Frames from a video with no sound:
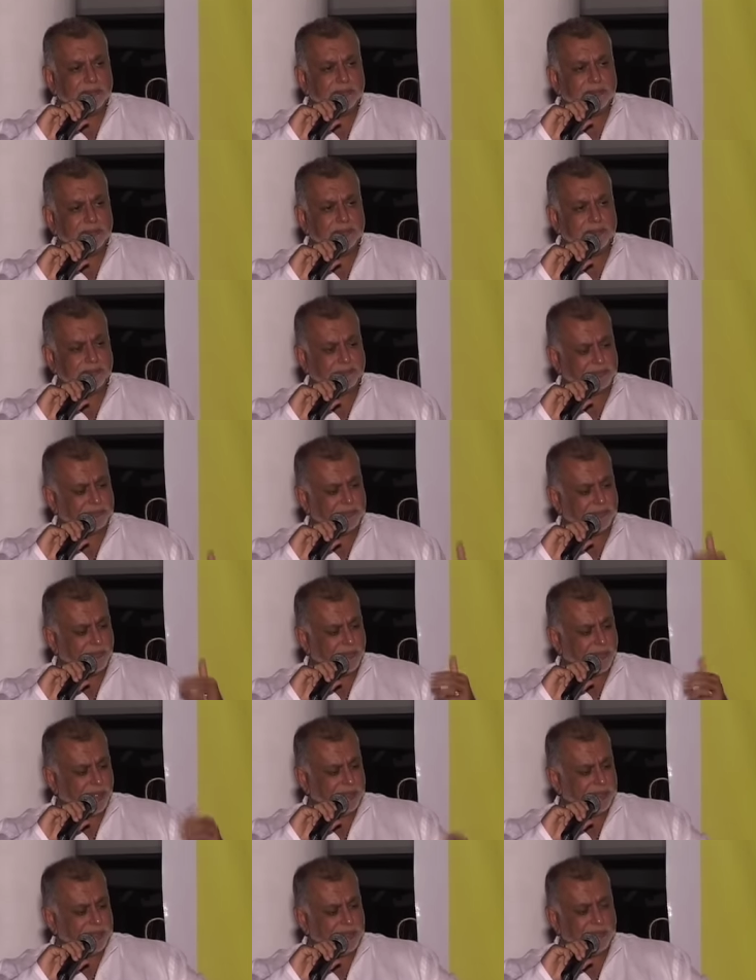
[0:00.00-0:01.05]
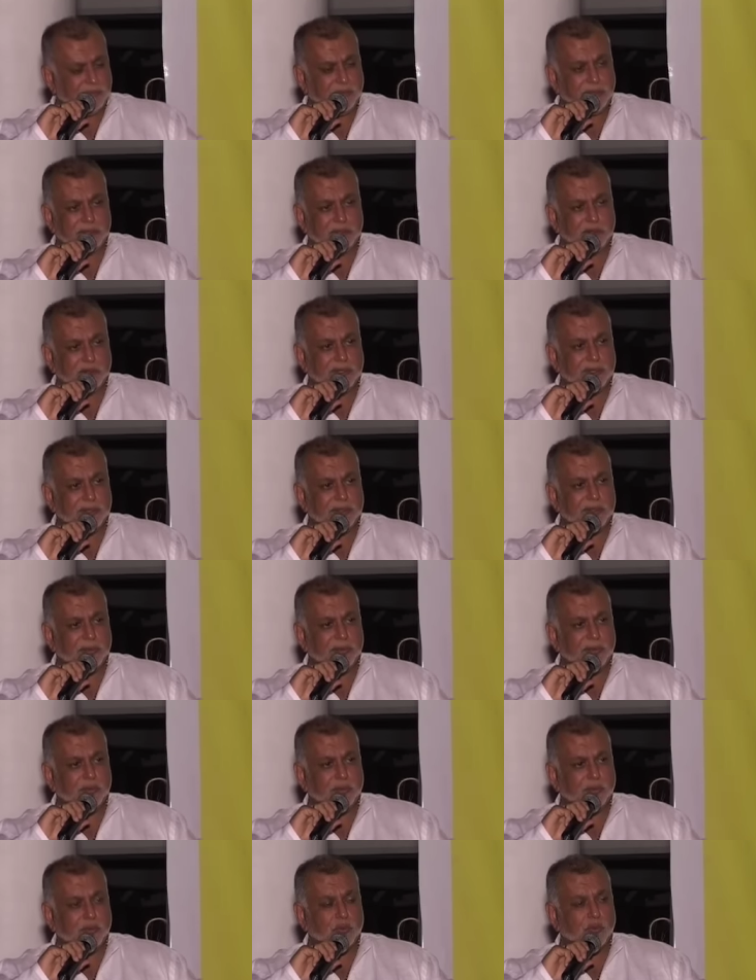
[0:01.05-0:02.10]
then eventually
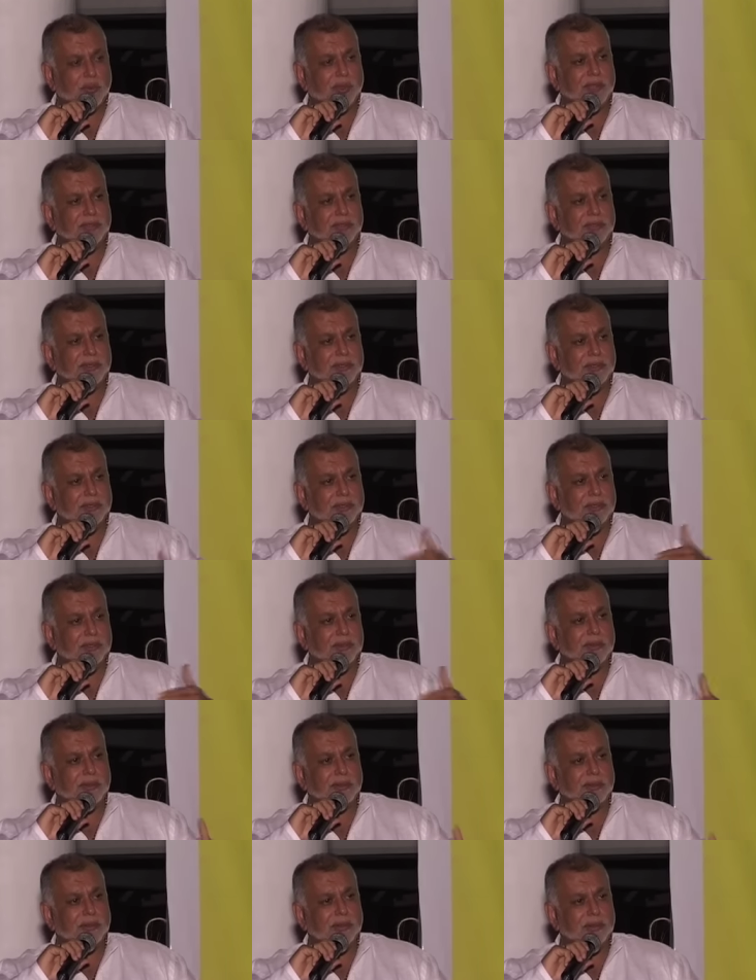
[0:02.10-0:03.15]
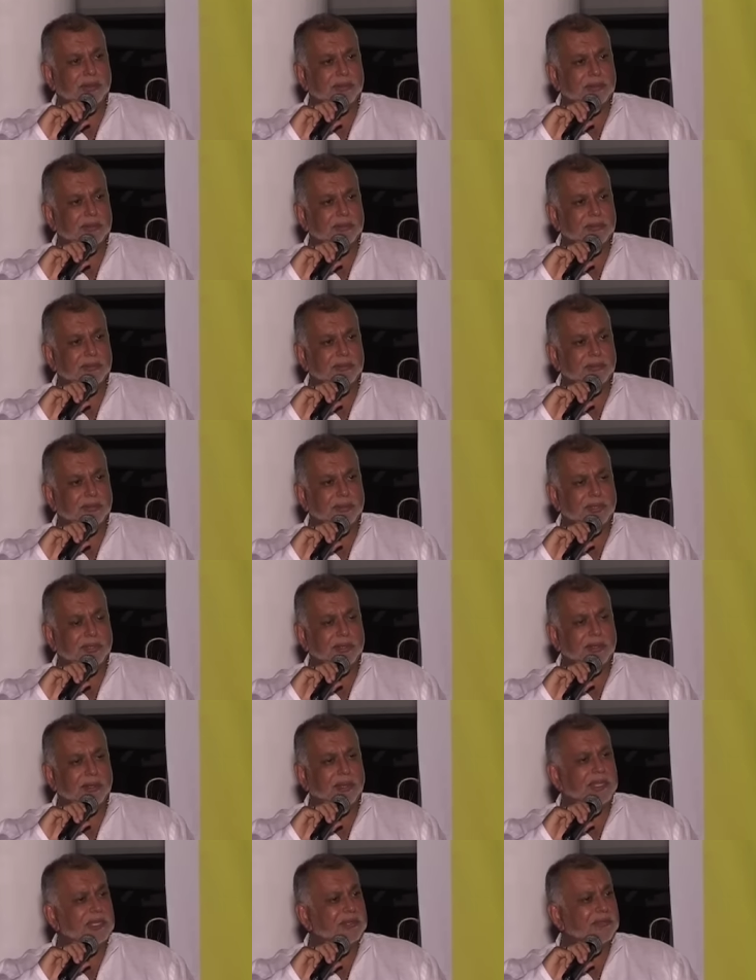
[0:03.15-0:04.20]
what would happen uh, he
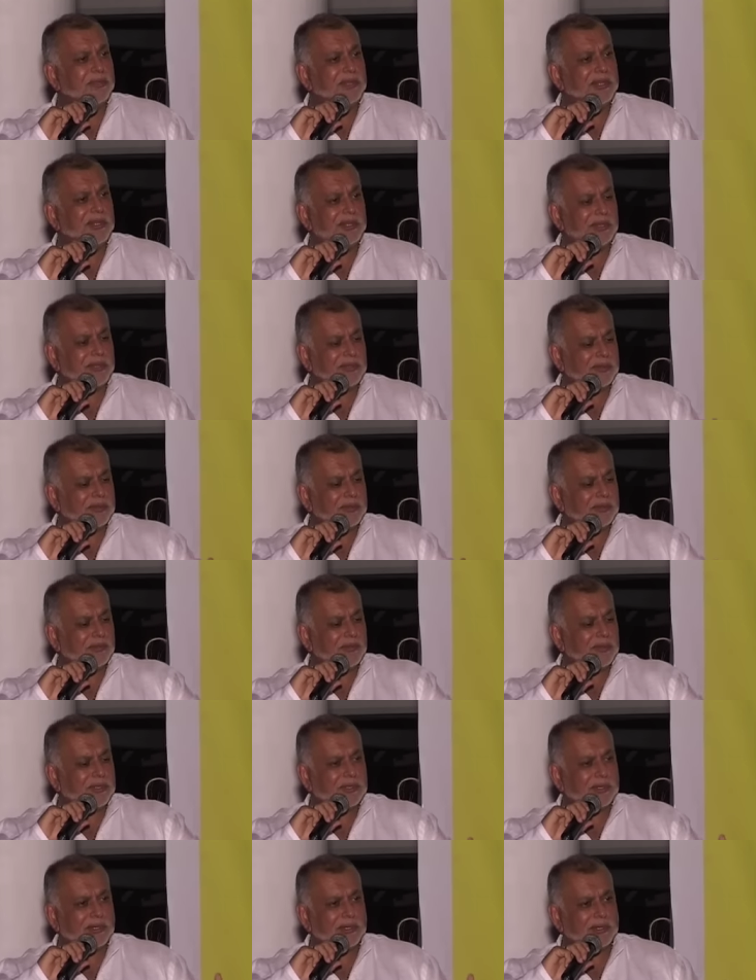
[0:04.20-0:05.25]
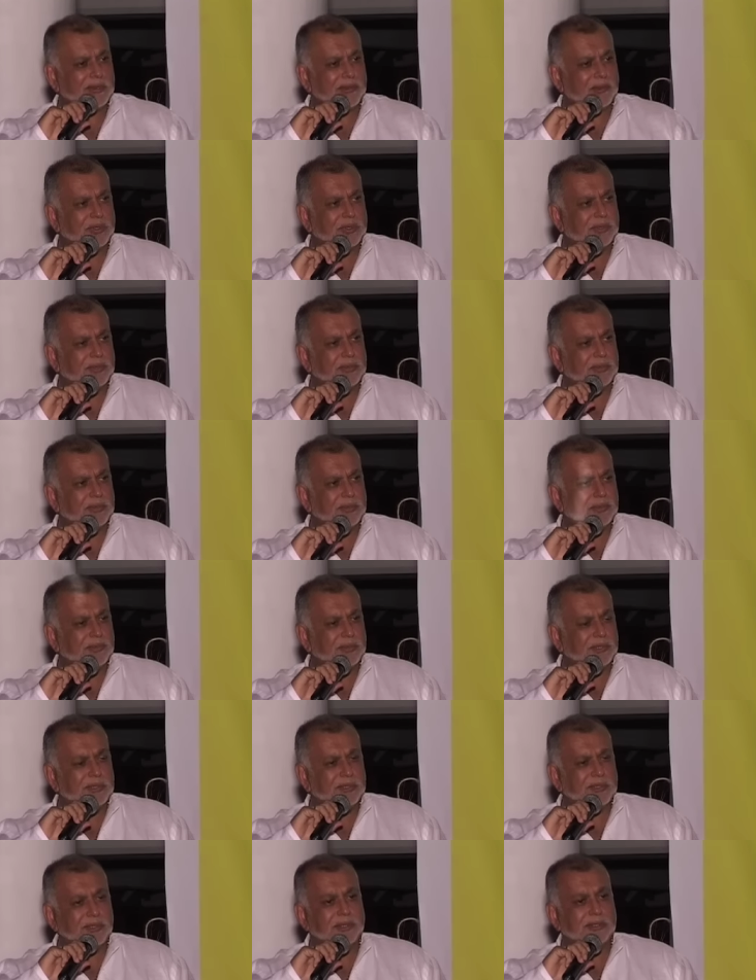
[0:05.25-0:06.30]
liked me and uh, we started doing
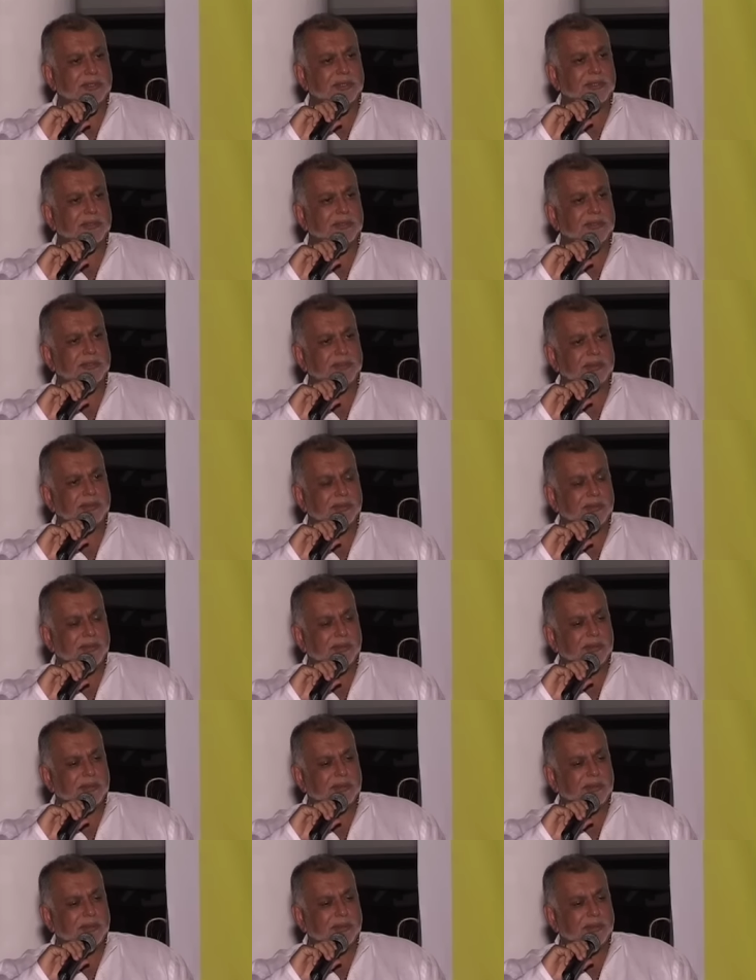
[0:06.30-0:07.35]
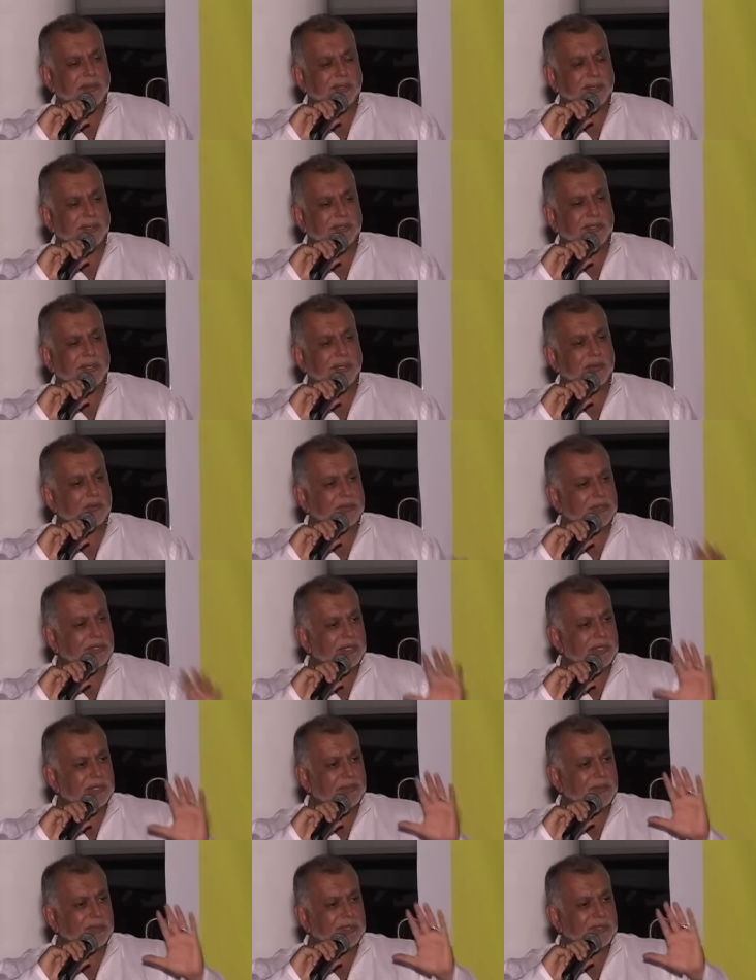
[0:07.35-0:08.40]
business and, and I, said, I will tell
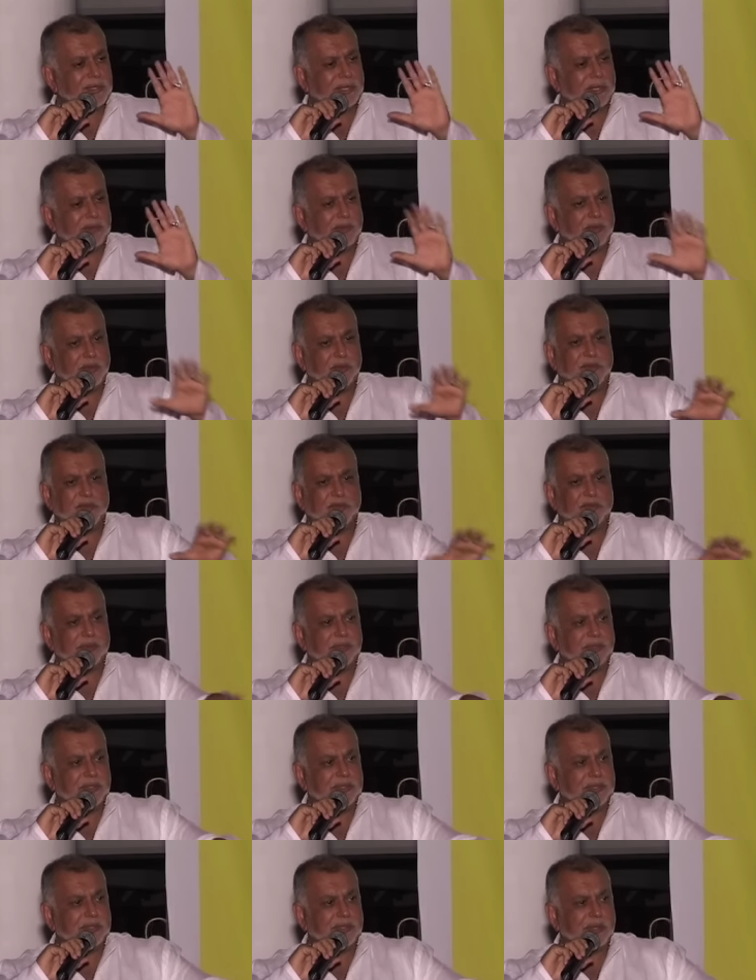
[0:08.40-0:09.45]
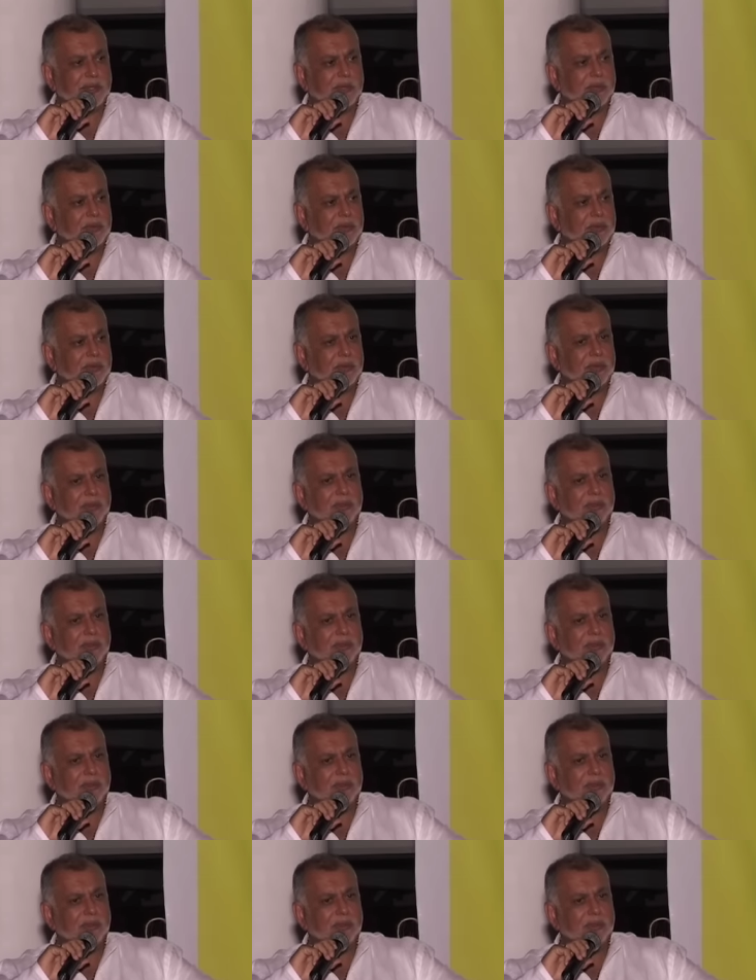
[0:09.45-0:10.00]
him, listen, I'll pay you 50% now.